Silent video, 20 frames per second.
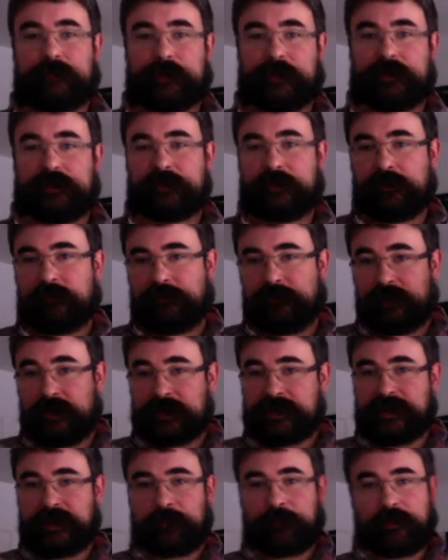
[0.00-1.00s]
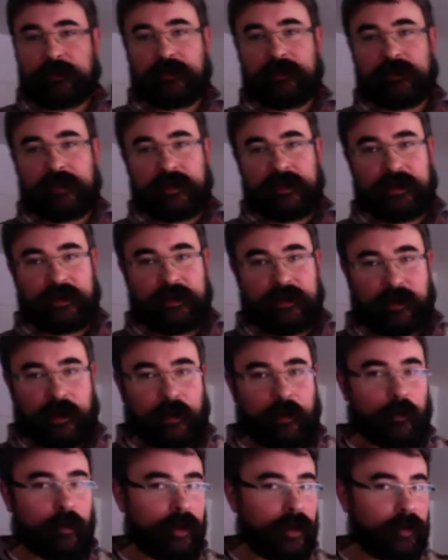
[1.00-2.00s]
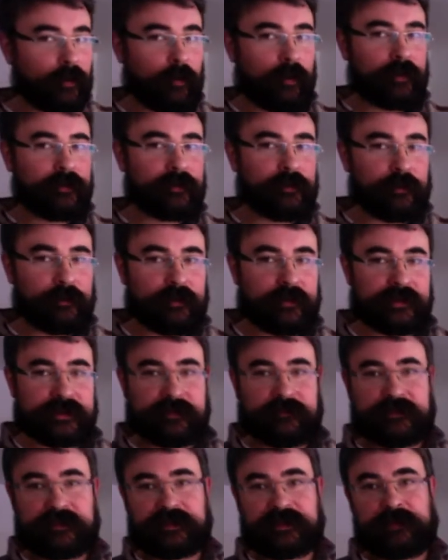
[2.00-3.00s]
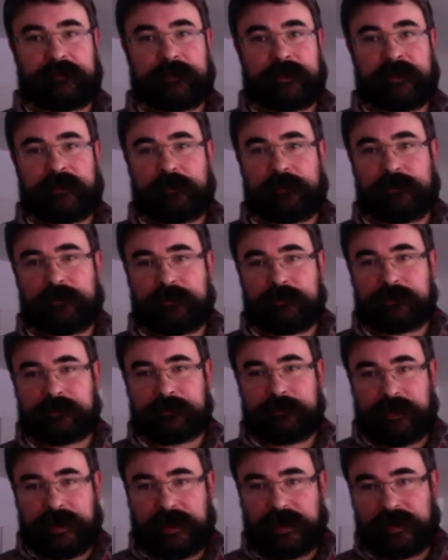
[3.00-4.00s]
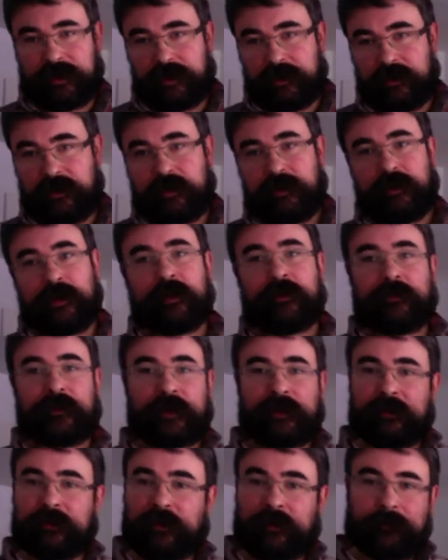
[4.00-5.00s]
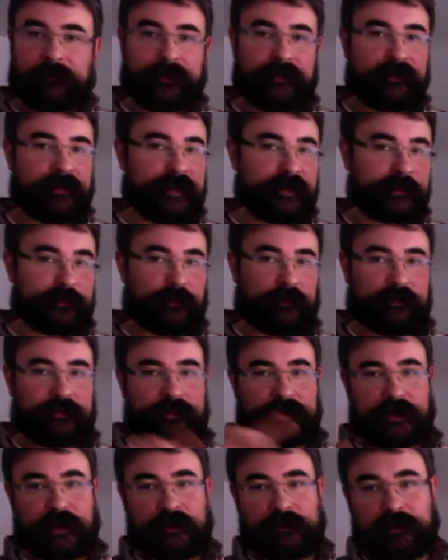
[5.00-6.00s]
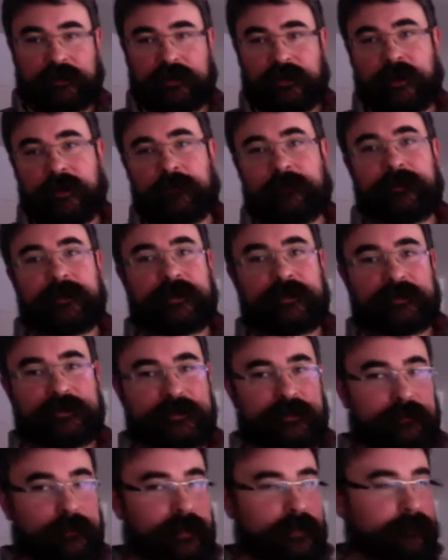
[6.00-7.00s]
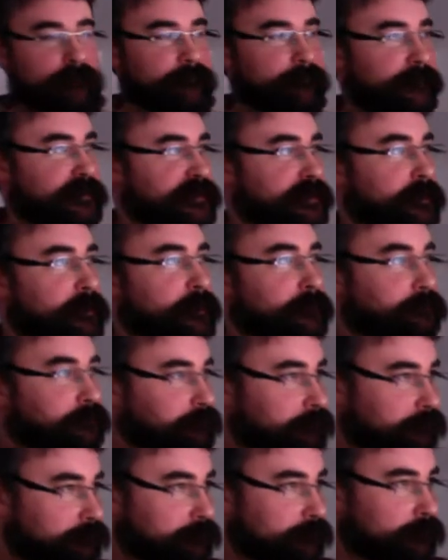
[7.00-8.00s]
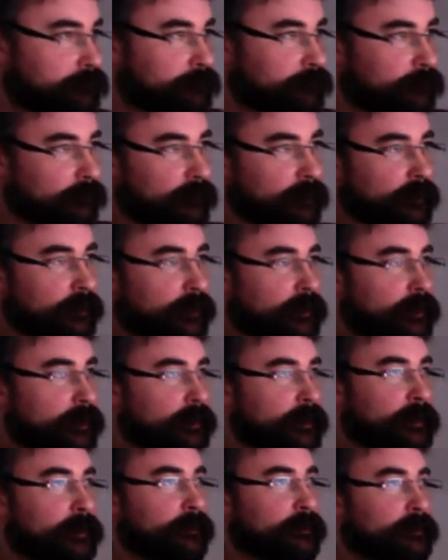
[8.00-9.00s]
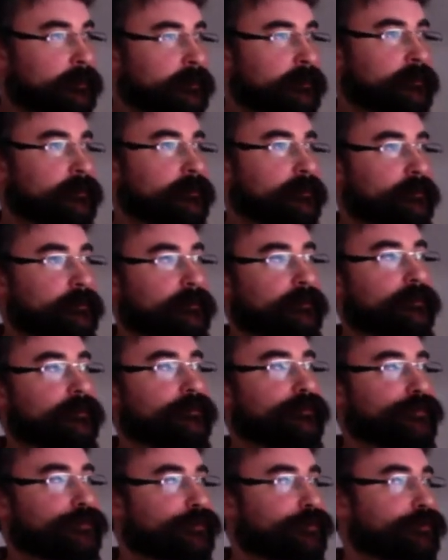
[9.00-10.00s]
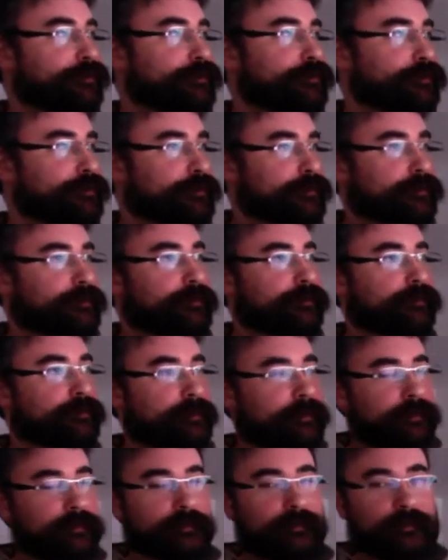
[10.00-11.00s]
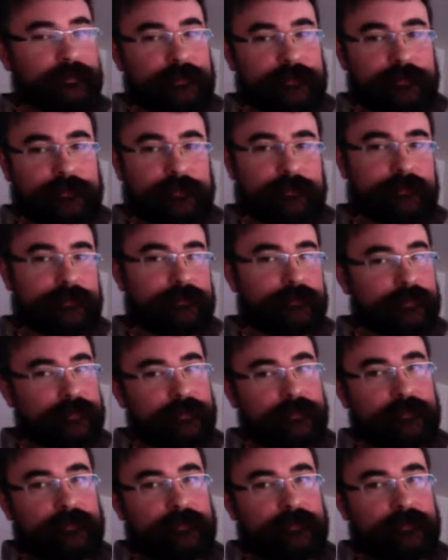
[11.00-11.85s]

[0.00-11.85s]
So, for example, I'll walk one chorus of a C minor blues back here, and then I'll play the next one traveling up the instrument. So, one, two, one, two, three.